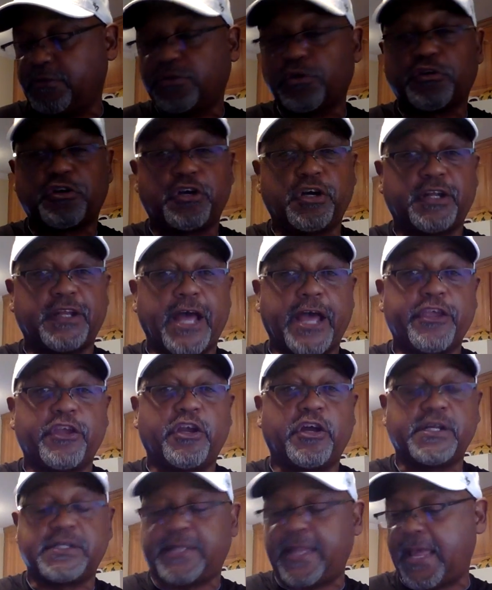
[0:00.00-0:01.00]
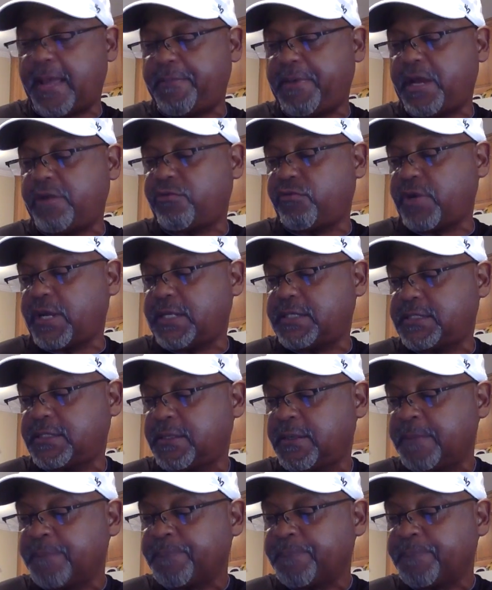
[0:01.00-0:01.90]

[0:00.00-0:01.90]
So good, now you know his damn address.